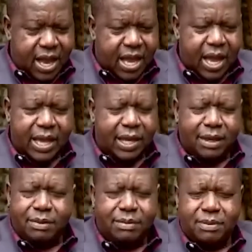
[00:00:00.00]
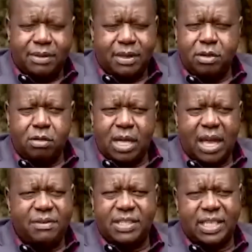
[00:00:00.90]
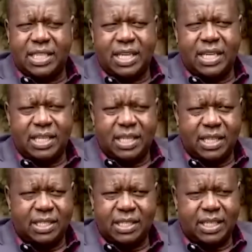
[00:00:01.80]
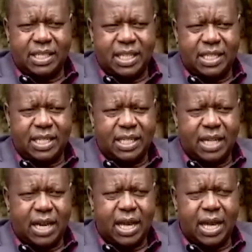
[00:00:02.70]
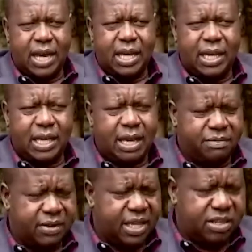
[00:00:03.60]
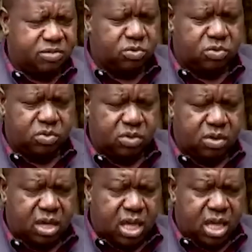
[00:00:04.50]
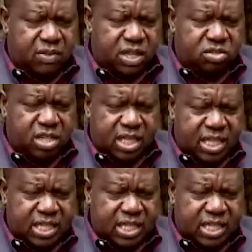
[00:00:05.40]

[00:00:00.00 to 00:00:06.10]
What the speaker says: life is a journey. This is a journey. I have had to, even during